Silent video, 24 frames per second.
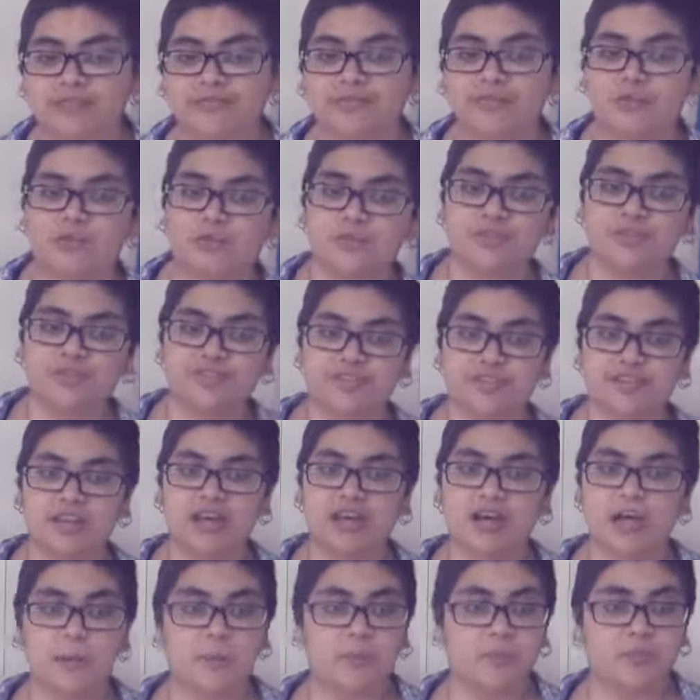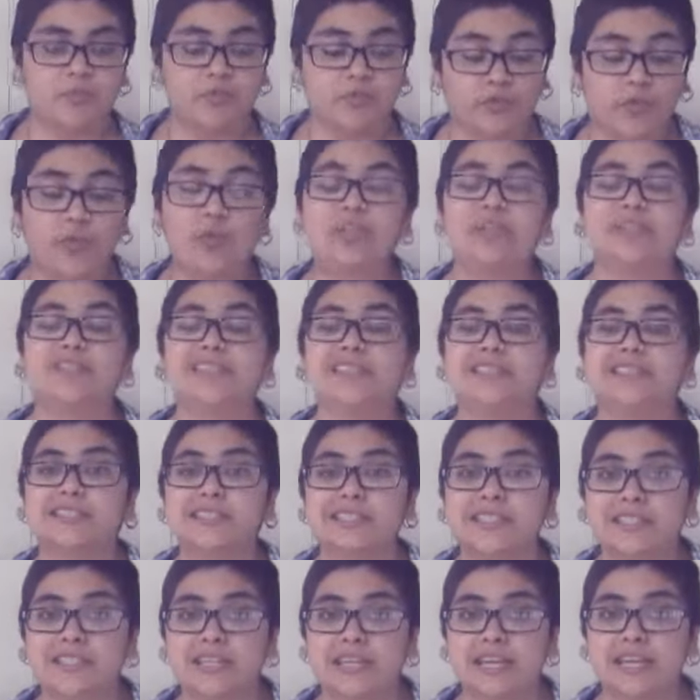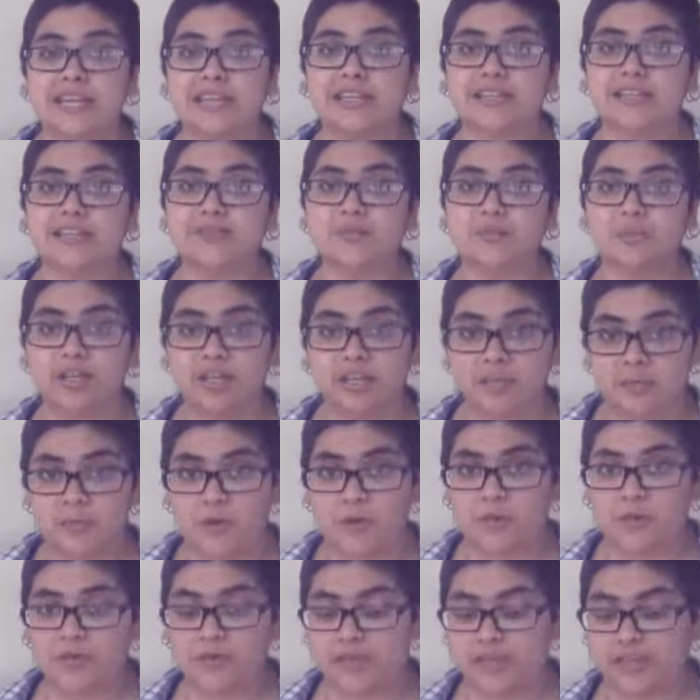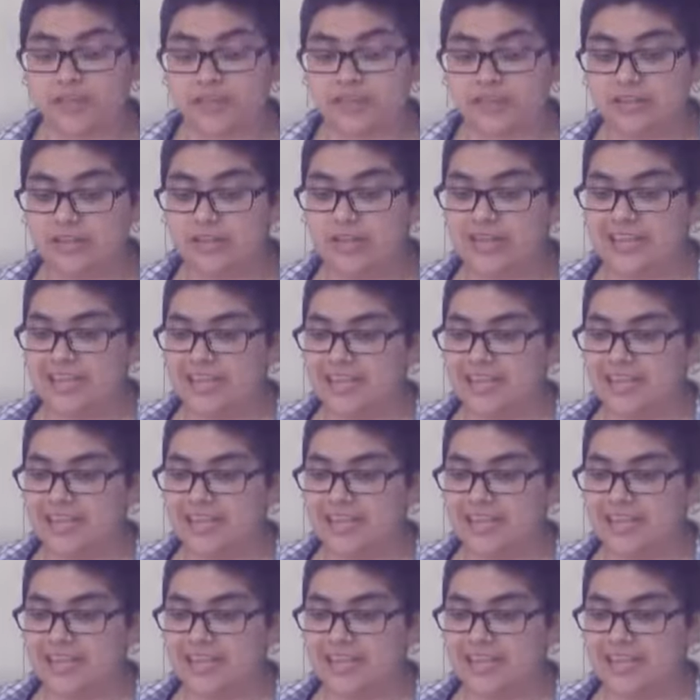Of course, for the 16 days, we commemorated